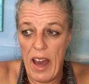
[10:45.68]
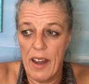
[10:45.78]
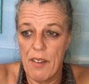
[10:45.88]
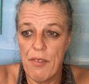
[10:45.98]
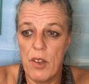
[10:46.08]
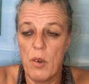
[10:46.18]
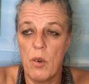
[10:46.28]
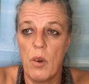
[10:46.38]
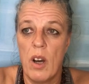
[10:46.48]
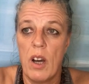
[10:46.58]
And if
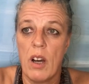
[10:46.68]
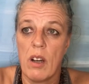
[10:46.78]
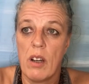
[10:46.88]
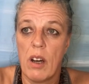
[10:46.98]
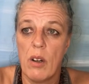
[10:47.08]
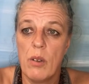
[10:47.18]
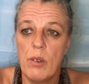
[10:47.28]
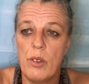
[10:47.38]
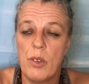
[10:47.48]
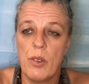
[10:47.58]
you
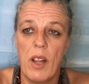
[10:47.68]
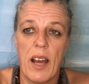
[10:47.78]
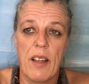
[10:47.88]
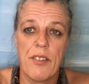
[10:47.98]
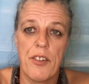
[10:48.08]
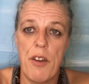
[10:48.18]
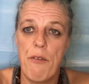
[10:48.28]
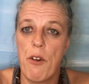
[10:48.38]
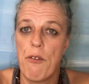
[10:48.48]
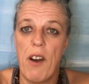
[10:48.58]
go to like 3,
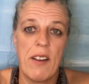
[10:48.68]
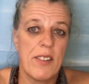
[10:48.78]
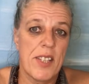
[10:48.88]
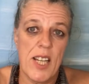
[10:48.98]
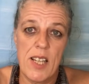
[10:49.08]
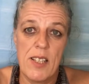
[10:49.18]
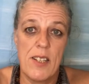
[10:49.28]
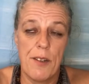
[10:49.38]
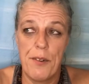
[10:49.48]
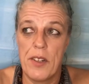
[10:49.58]
4, 5, 6
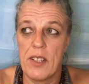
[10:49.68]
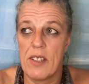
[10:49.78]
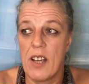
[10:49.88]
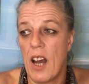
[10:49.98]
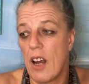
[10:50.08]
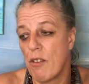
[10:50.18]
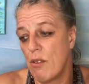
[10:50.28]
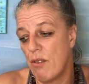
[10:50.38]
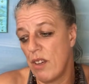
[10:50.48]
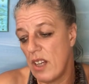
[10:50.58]
different
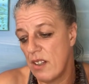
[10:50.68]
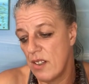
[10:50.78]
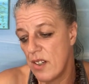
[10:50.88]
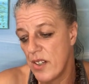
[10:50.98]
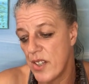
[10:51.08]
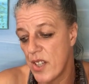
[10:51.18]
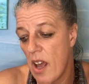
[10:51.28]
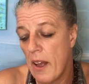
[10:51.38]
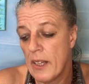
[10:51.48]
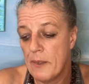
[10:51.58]
tarot readers,
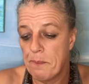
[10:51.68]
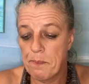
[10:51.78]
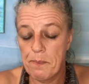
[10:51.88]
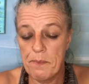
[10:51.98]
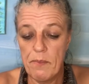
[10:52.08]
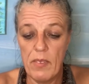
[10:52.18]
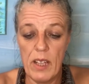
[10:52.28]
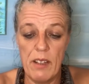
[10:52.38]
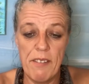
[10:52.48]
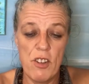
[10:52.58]

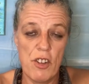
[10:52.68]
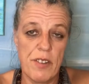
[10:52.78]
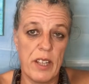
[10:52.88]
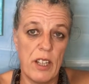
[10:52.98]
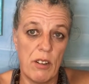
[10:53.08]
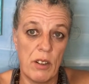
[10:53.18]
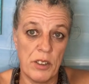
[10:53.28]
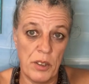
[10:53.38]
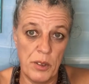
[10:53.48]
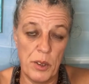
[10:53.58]
even just here
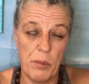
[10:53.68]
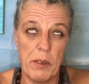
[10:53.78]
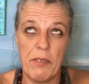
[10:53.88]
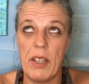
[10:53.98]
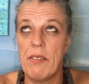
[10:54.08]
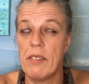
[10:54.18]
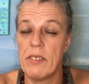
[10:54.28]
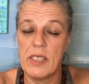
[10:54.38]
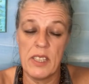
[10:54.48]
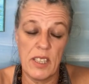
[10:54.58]
on YouTube, even
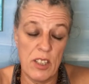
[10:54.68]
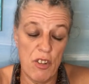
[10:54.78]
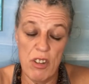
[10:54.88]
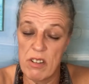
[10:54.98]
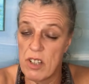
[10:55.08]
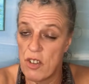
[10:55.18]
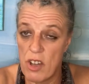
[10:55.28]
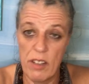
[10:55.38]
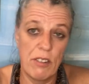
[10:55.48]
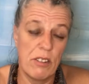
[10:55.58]
when it is just a
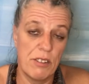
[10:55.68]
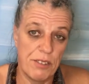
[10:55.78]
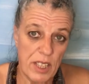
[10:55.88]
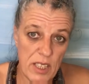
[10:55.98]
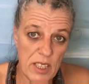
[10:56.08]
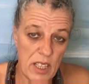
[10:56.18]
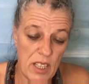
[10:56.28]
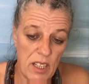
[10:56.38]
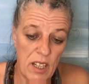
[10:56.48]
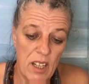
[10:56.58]
general
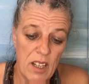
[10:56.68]
reading,